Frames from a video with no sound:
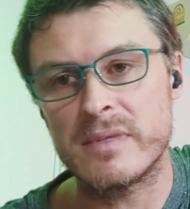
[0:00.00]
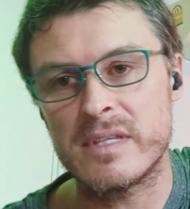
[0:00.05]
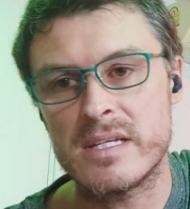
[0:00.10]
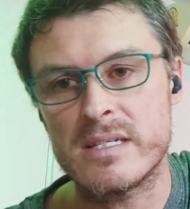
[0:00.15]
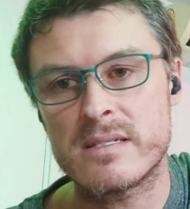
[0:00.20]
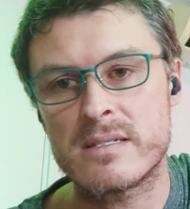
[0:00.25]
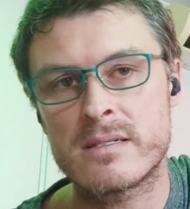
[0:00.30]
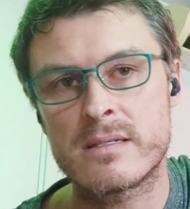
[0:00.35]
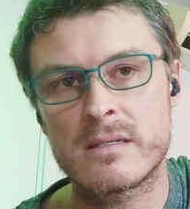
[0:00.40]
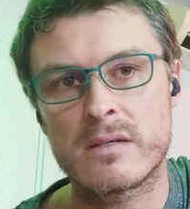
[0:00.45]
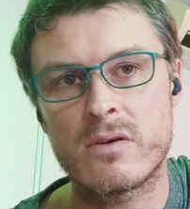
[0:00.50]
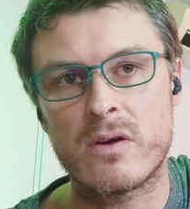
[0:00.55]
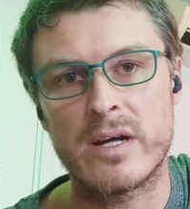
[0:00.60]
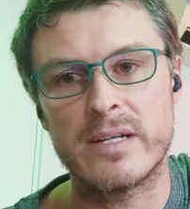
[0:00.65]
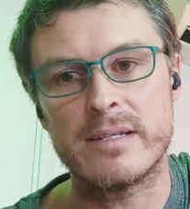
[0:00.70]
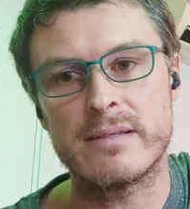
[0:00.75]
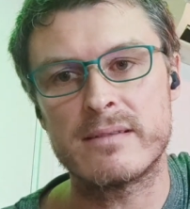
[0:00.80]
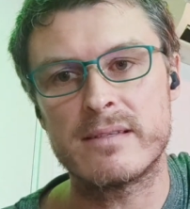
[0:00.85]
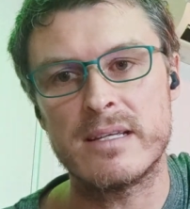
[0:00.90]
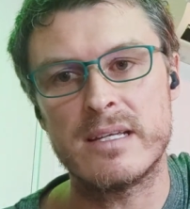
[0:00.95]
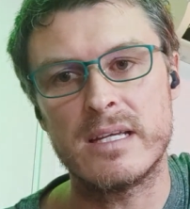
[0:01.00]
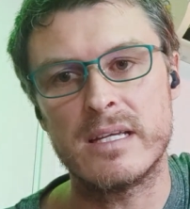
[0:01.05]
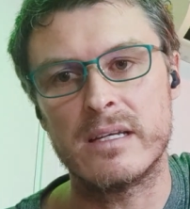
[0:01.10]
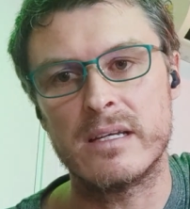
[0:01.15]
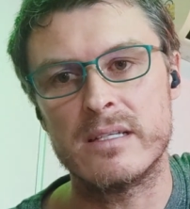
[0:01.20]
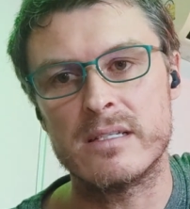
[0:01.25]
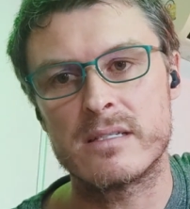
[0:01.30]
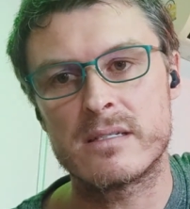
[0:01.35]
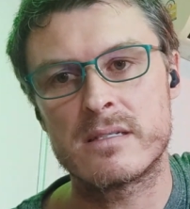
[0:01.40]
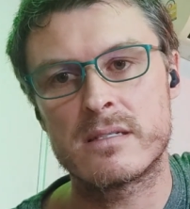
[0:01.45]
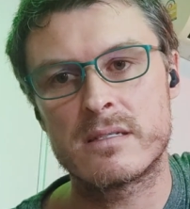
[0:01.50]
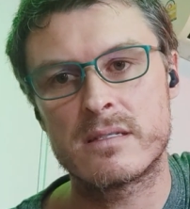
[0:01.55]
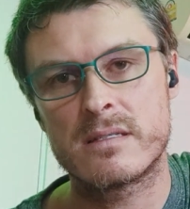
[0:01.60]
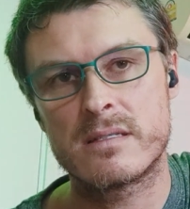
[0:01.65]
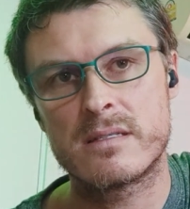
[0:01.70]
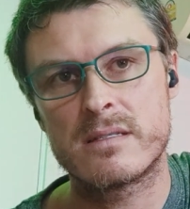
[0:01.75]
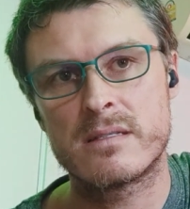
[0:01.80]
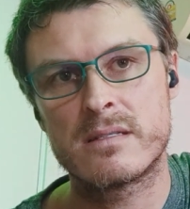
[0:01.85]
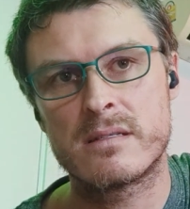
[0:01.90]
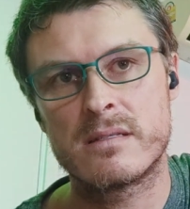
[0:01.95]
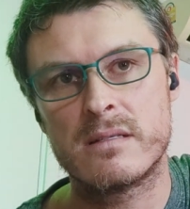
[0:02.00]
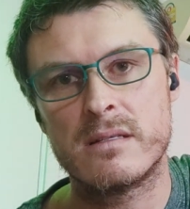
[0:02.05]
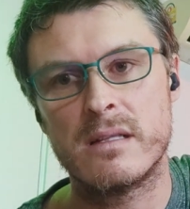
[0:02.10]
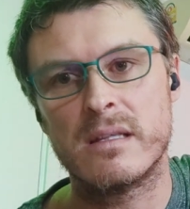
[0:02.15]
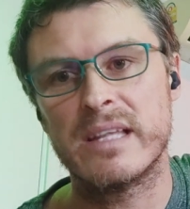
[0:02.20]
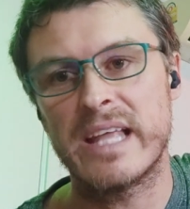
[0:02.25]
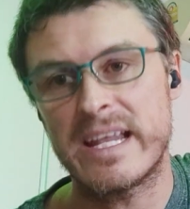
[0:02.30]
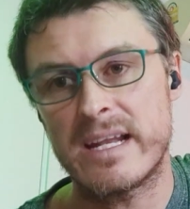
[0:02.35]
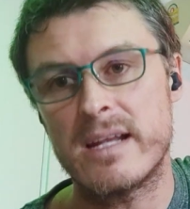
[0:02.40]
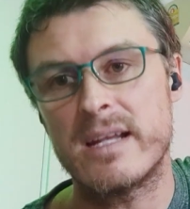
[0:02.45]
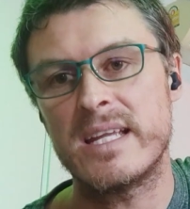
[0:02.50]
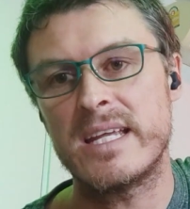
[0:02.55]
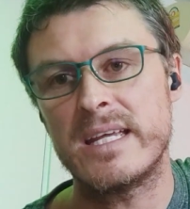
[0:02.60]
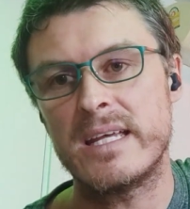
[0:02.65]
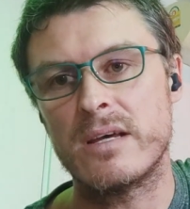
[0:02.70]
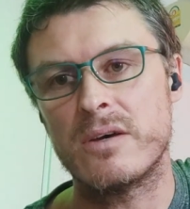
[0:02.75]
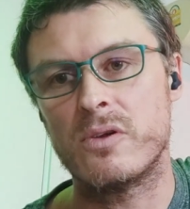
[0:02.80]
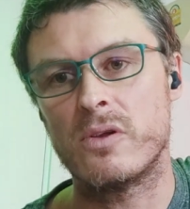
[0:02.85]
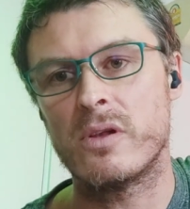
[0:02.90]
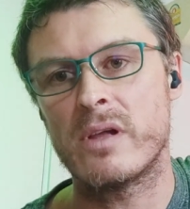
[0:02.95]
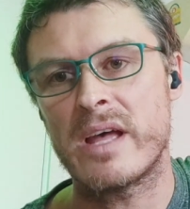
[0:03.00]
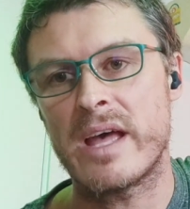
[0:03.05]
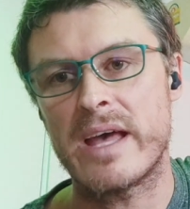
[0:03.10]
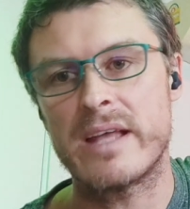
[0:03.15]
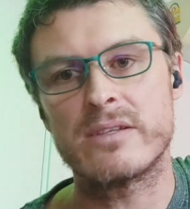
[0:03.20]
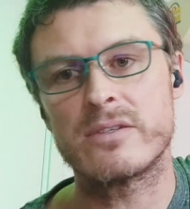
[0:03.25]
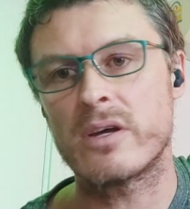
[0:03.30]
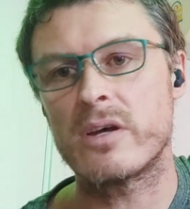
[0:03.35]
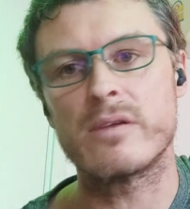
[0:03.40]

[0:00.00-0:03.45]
This kind of thing, it's let it heal and